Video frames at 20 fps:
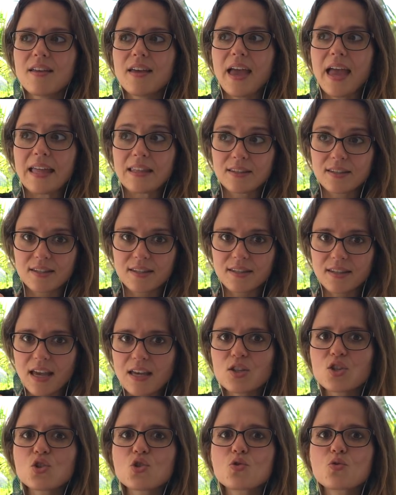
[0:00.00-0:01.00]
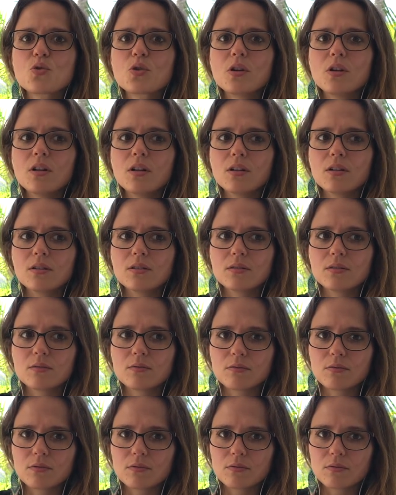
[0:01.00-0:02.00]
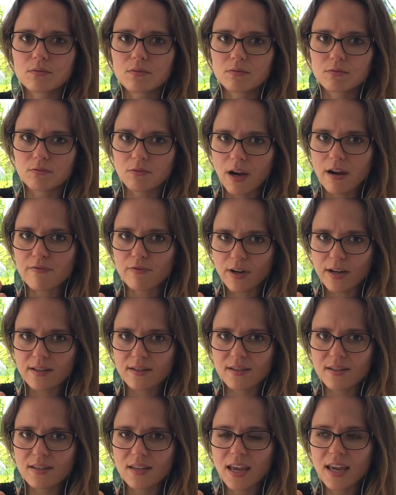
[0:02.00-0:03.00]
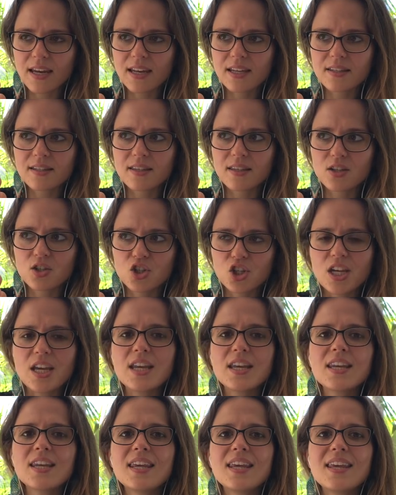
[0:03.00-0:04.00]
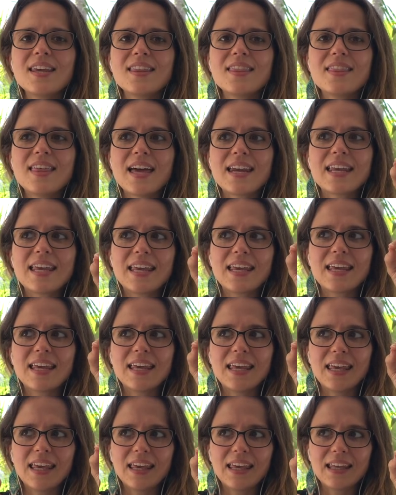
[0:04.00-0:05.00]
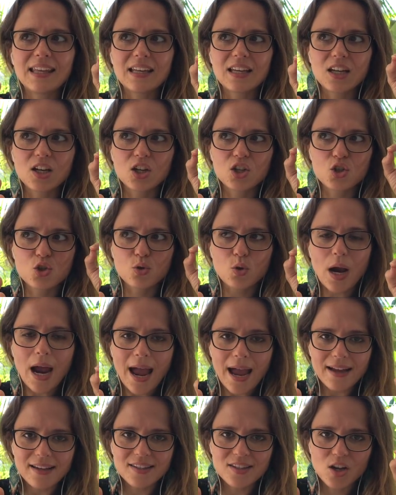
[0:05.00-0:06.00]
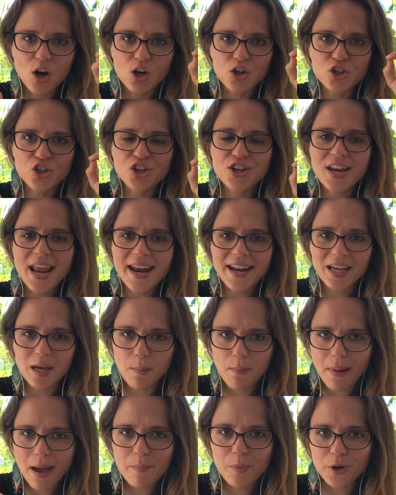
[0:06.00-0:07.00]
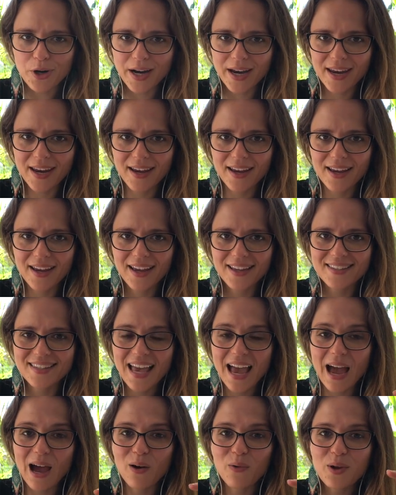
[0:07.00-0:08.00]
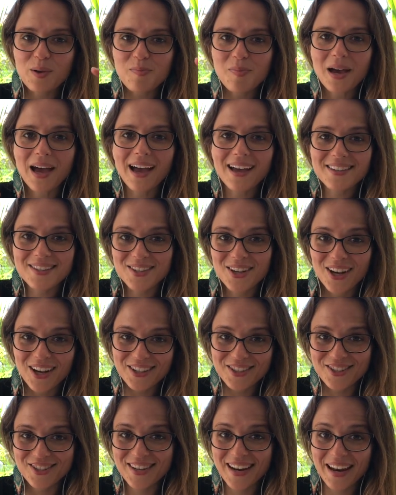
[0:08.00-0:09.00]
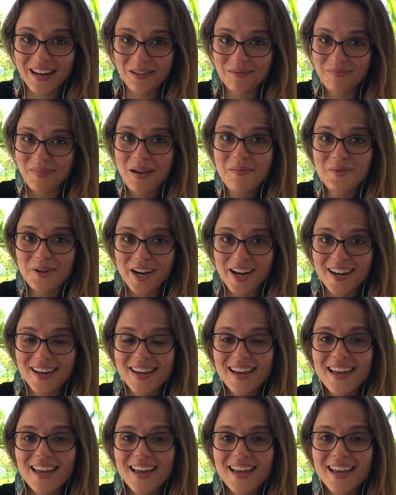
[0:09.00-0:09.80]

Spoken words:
Ancestral reverence. It is the gene key that tracks our genetic memory. It's how we pass on genetic memory.